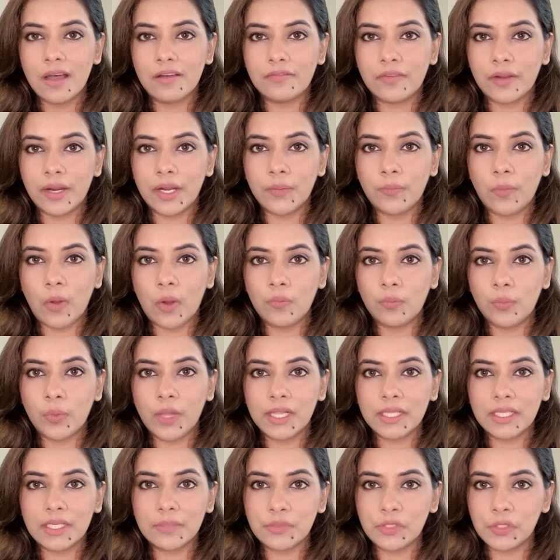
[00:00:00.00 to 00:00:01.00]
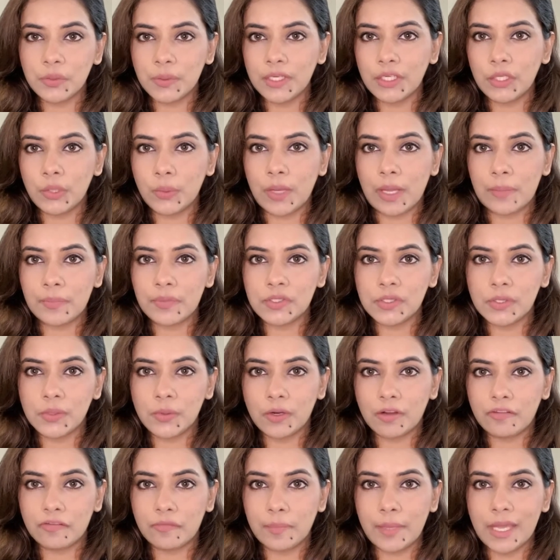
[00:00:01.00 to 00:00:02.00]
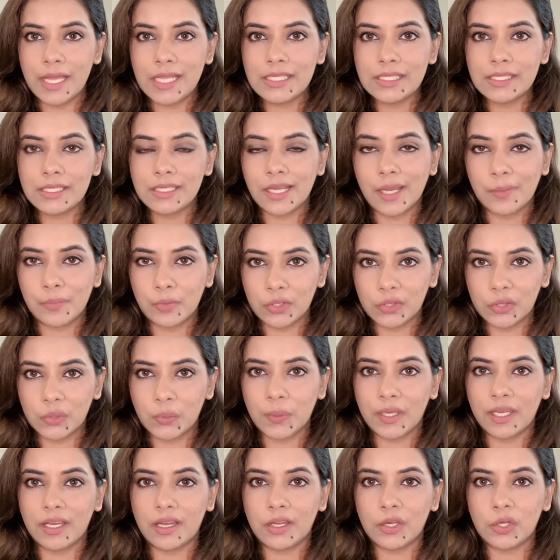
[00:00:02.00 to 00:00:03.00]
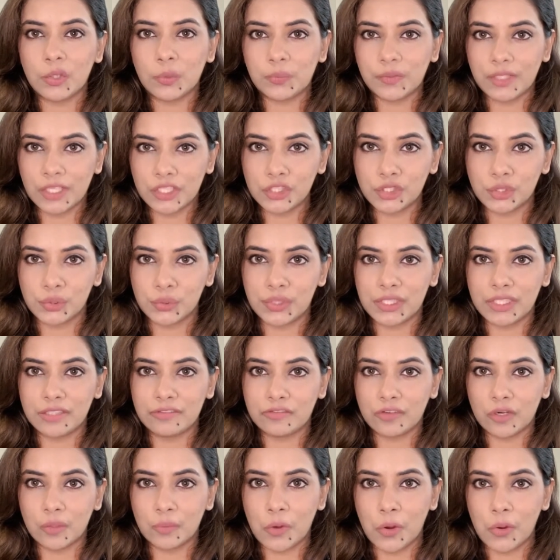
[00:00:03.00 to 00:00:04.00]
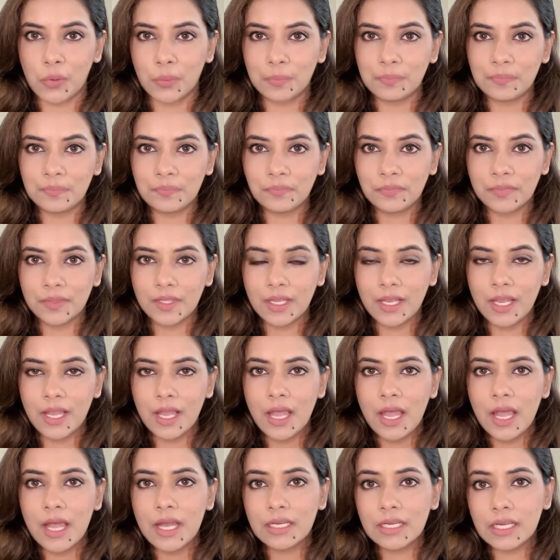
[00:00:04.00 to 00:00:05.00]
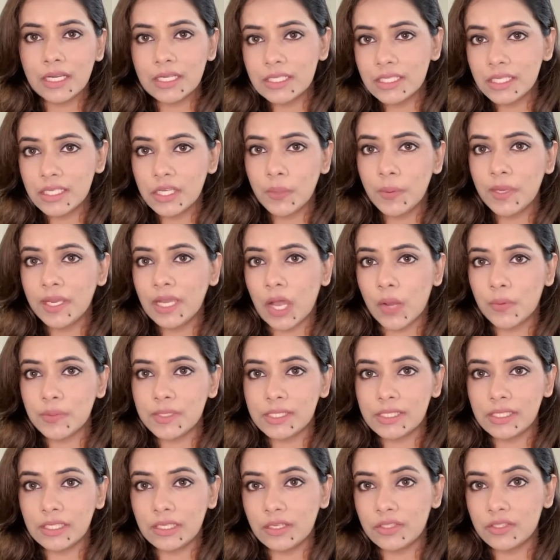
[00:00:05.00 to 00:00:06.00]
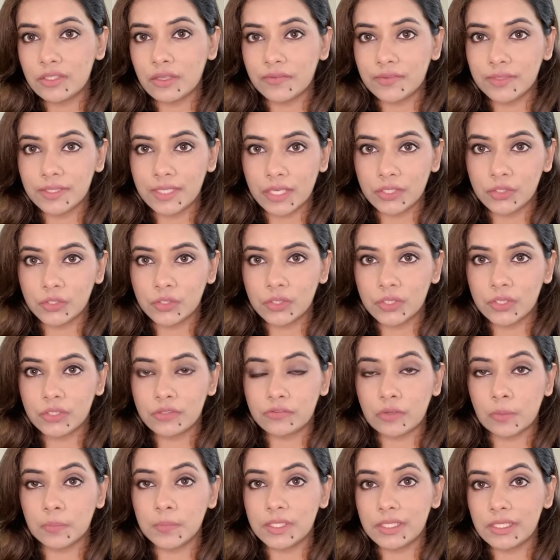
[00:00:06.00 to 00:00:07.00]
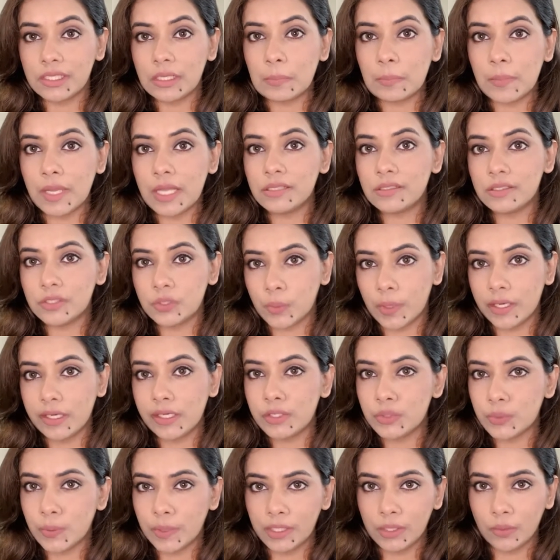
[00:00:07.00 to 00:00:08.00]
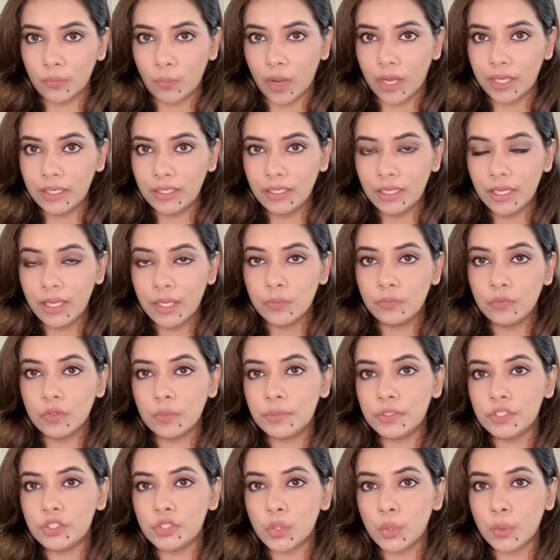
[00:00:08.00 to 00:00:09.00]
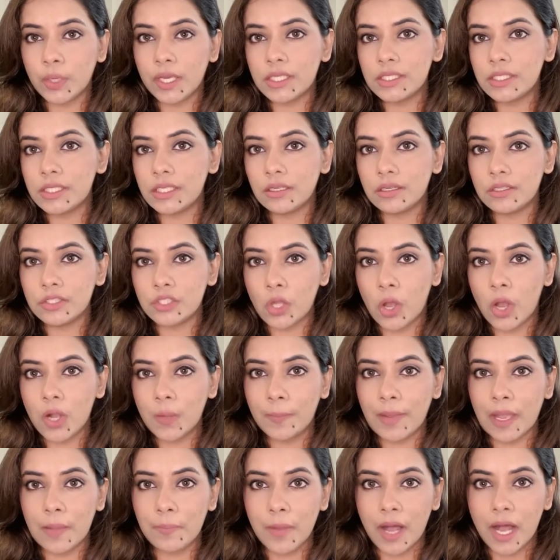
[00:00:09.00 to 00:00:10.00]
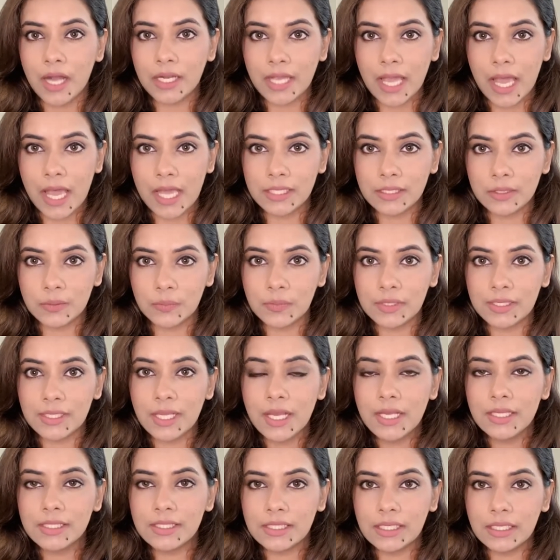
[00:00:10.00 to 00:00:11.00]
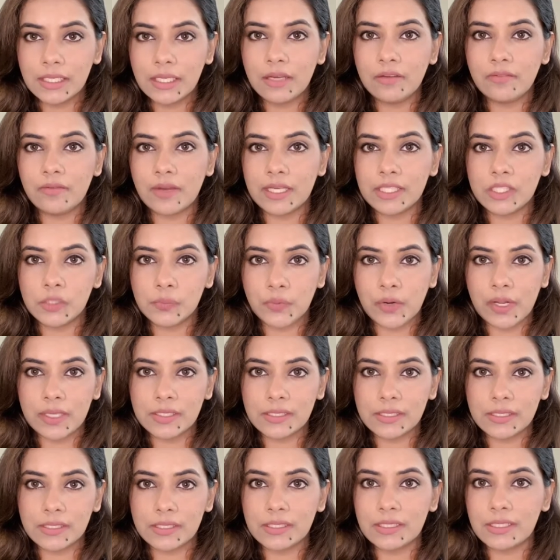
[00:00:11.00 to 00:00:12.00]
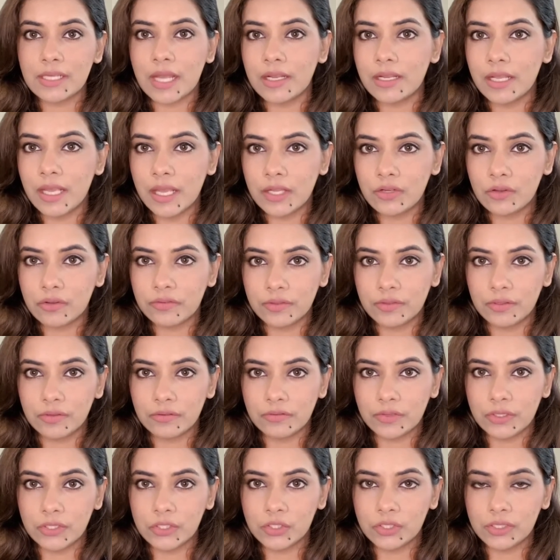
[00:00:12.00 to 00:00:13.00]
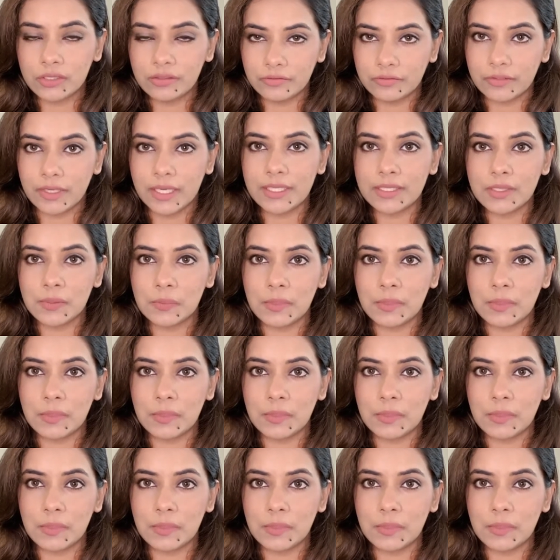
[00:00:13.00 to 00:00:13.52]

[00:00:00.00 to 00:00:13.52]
very warm welcome to a new episode of MELT. I'm Ritvika Gupta, shooting from home. Continuing our series of sessions from ZeeMELT 2021, we'll be showcasing a talk by Mark Adams, Senior Vice President and Head of Innovation, Vice